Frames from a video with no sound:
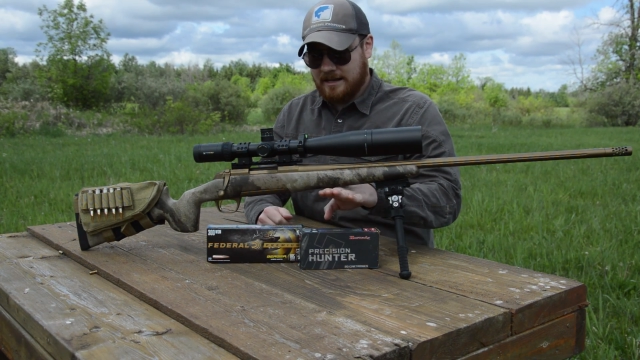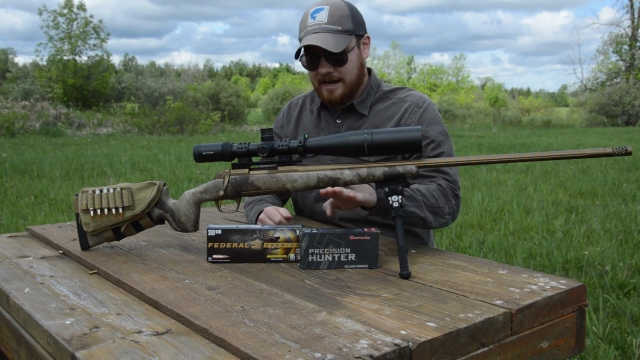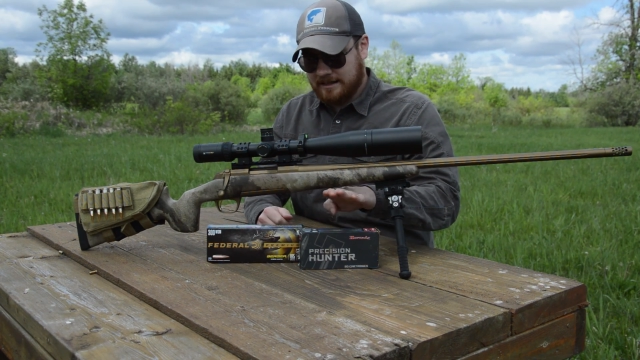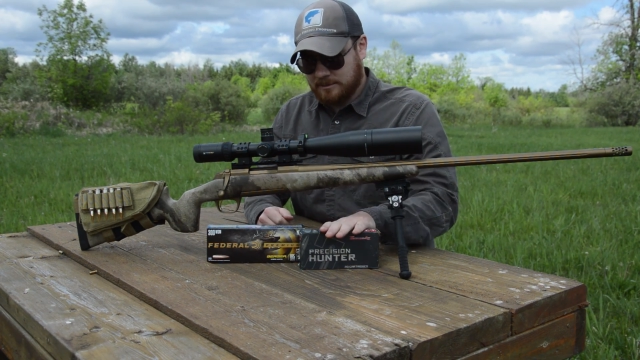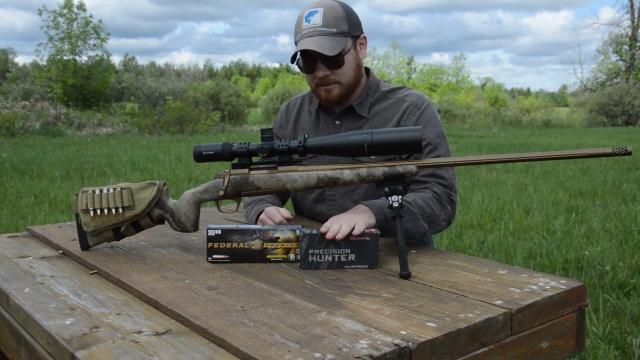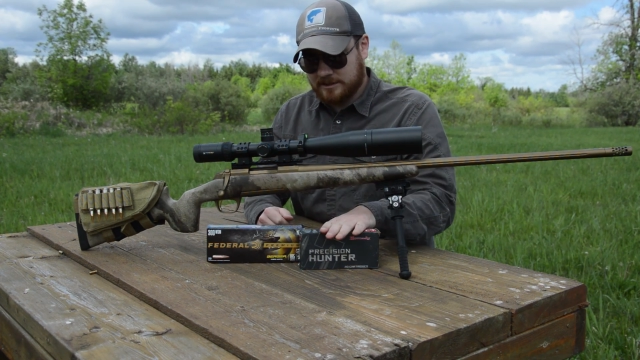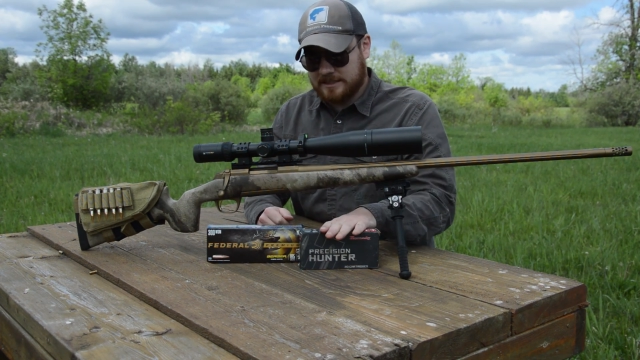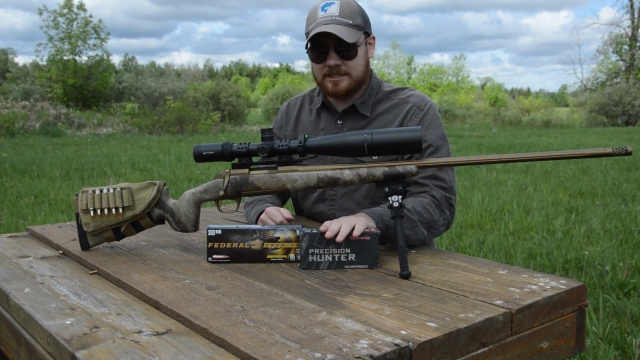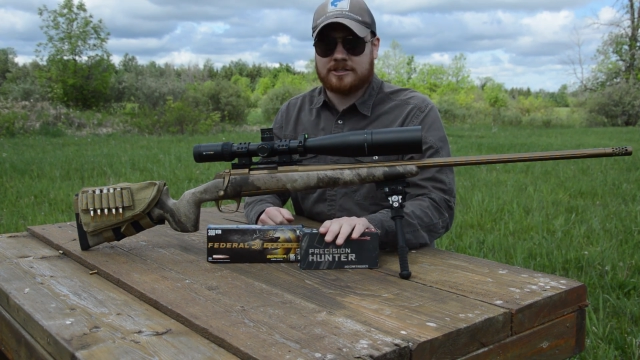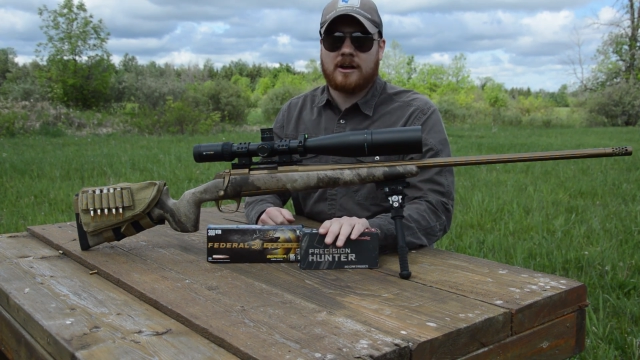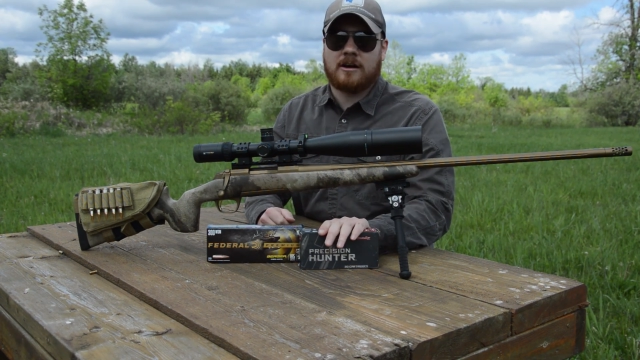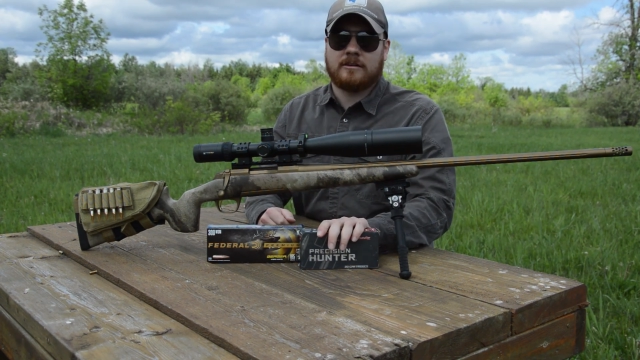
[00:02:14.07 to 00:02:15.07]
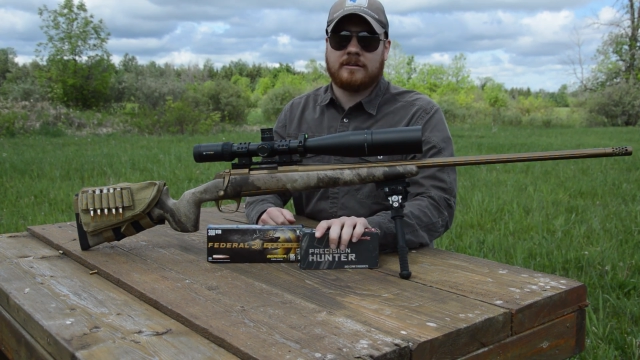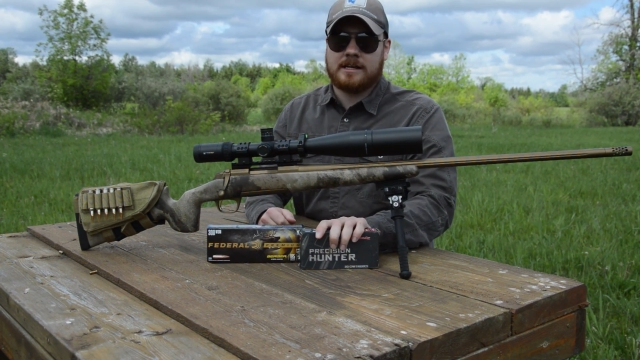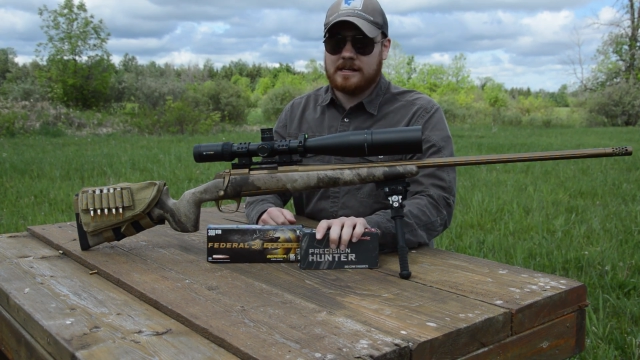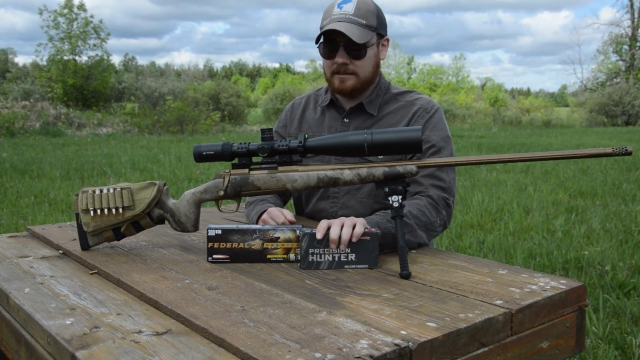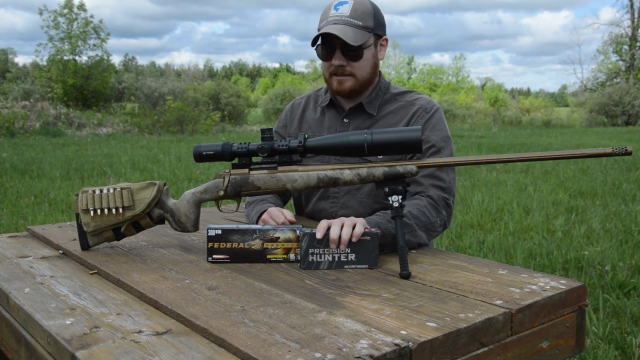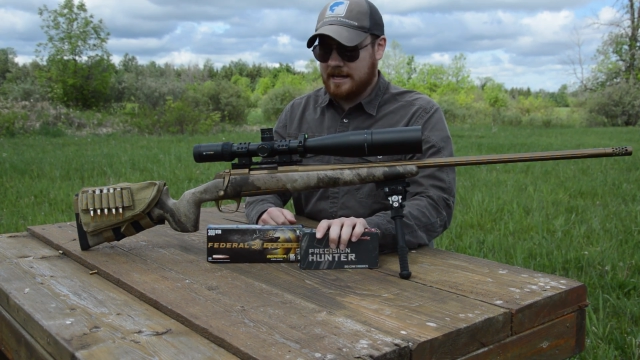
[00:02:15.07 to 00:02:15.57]
like the Precision Hunter
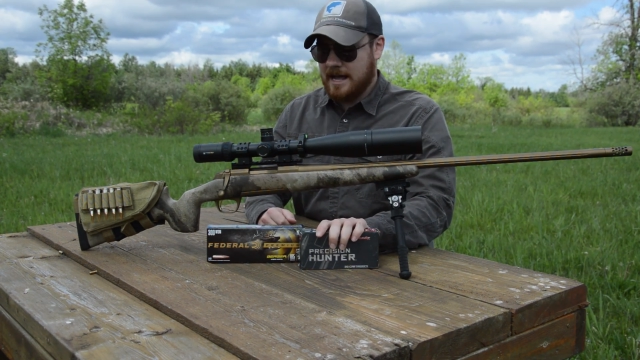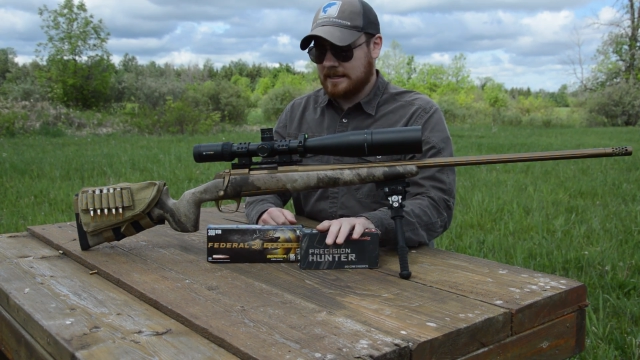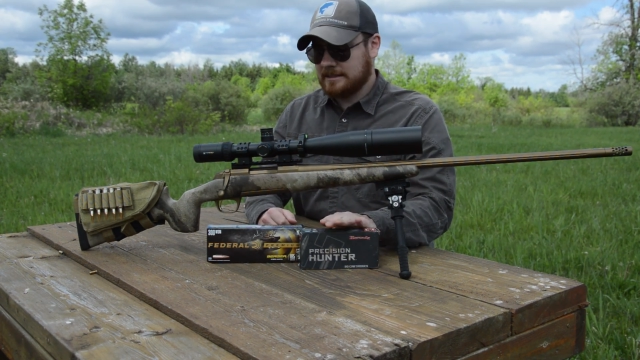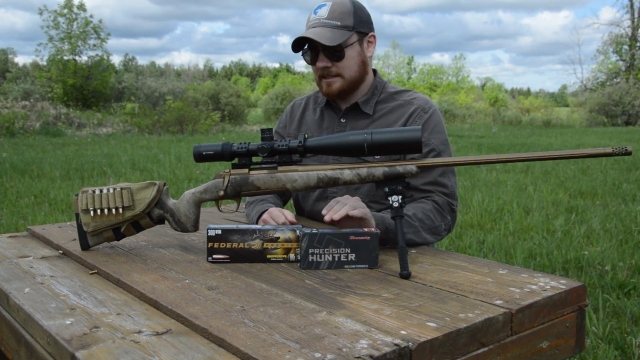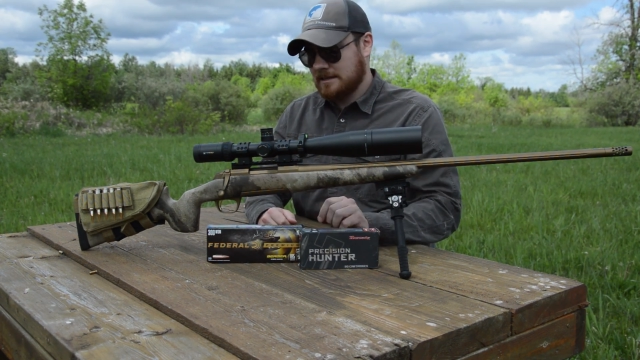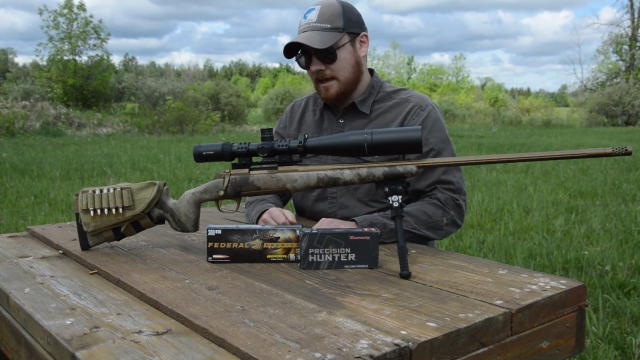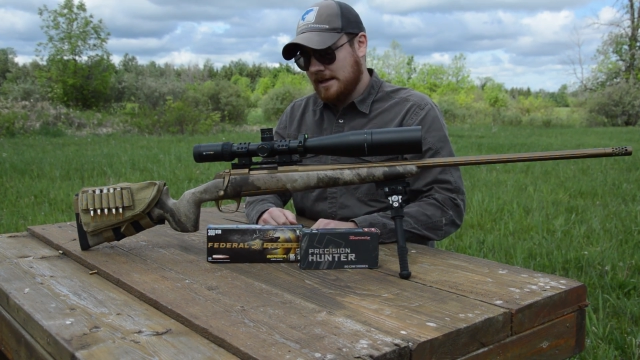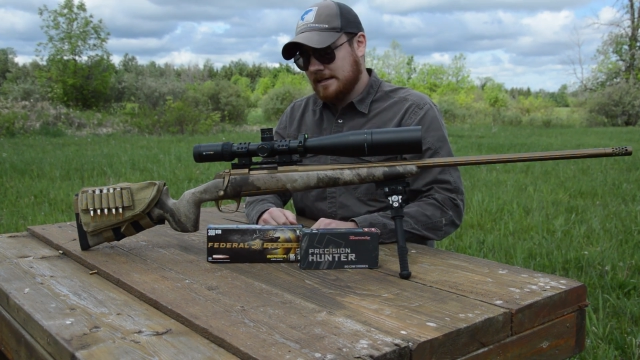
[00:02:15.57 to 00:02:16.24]
ELDX